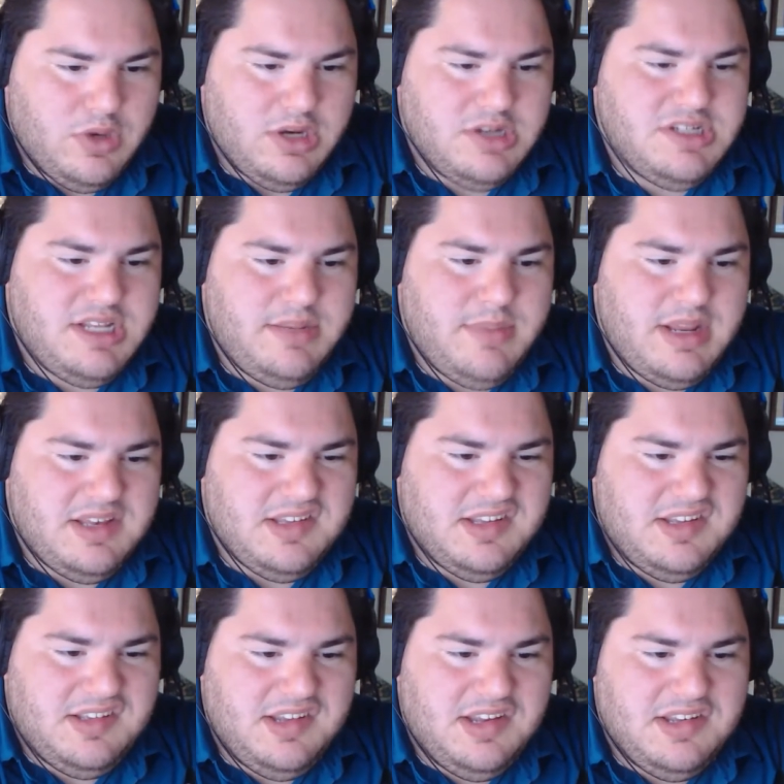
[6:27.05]
your teammates
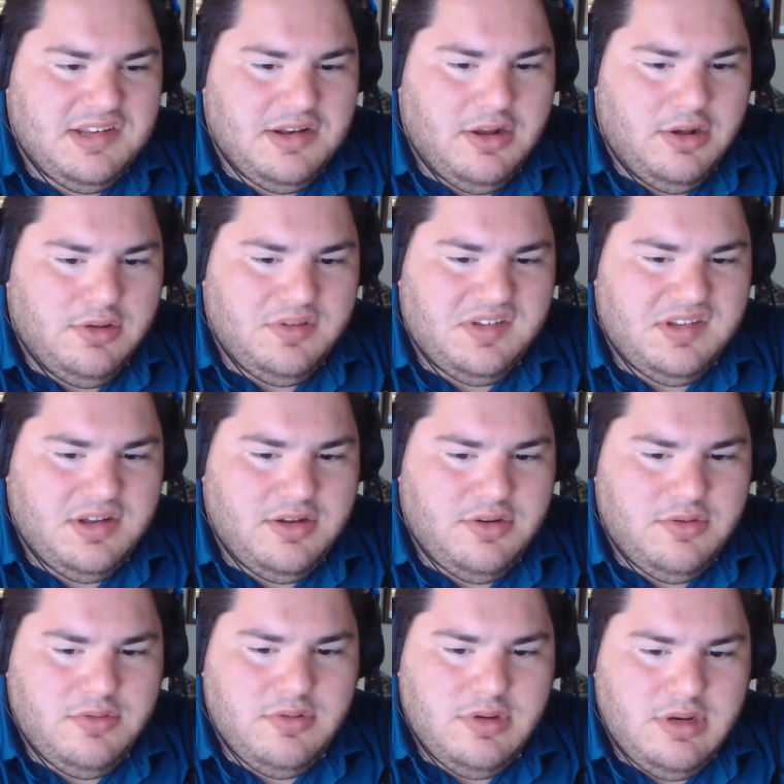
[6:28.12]
this season
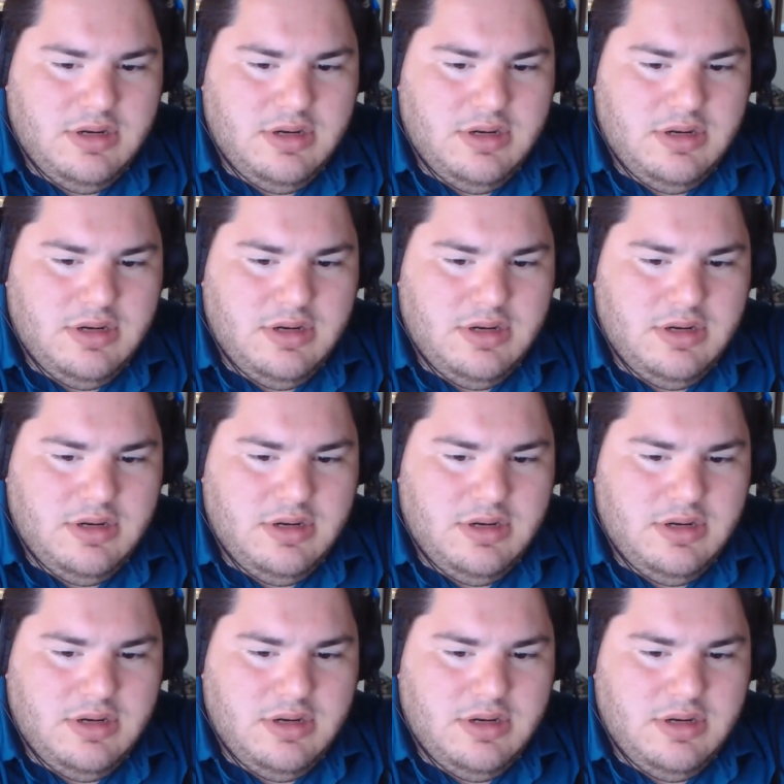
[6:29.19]
also